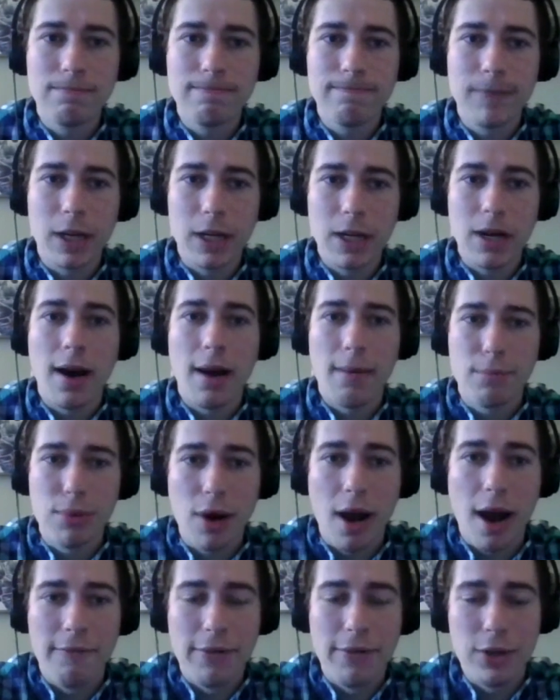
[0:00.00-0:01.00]

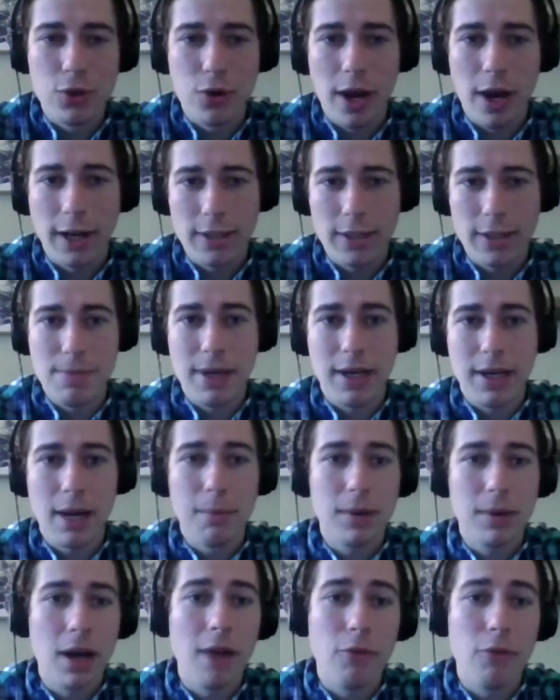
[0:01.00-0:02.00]
nonprofit trying to pick
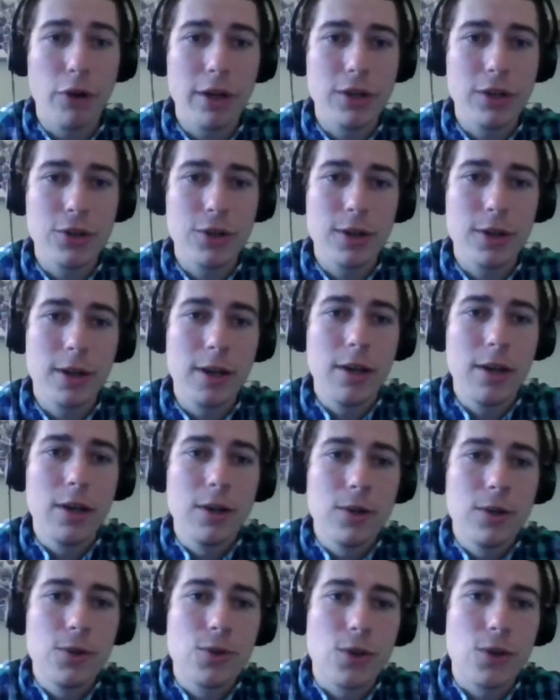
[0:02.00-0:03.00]
up coverage.
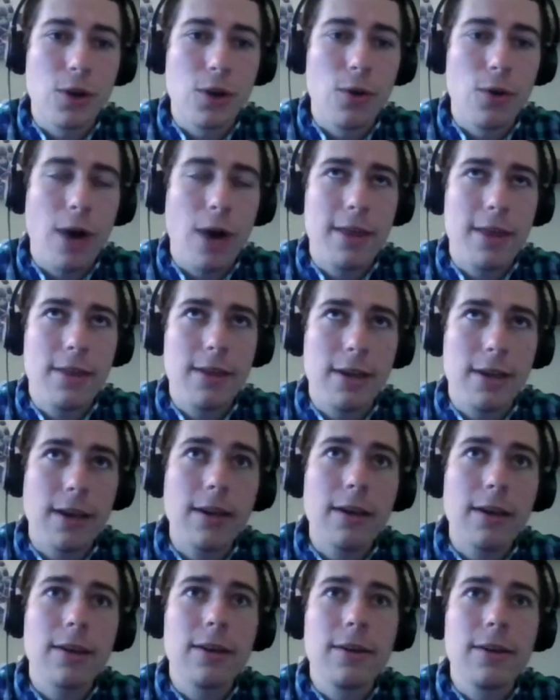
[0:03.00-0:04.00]
So I think
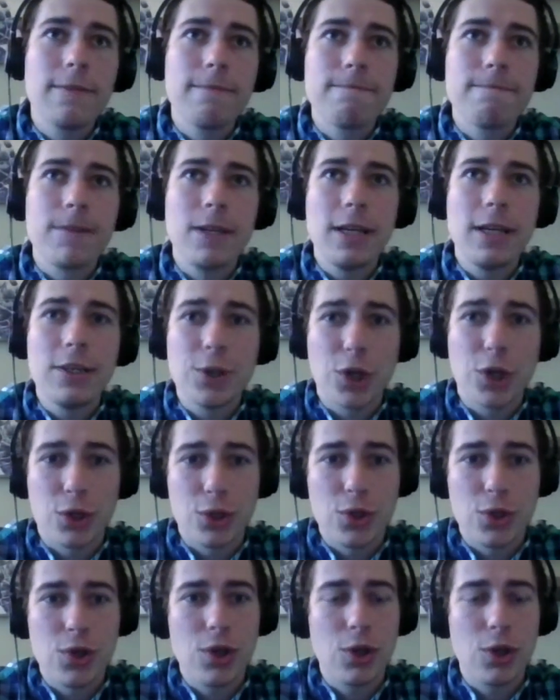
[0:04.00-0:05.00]
you need to
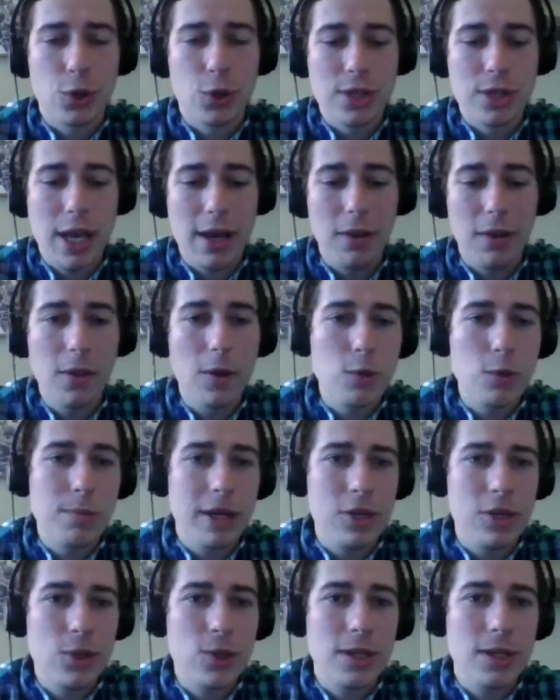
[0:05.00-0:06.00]
curtail those
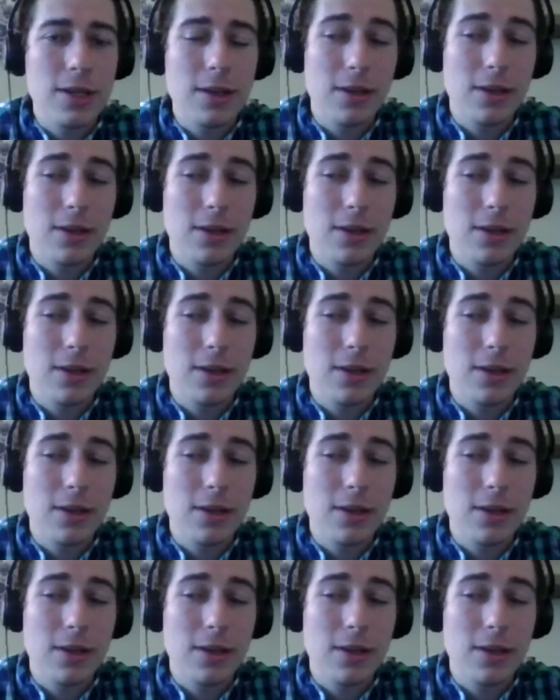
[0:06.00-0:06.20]
pitches.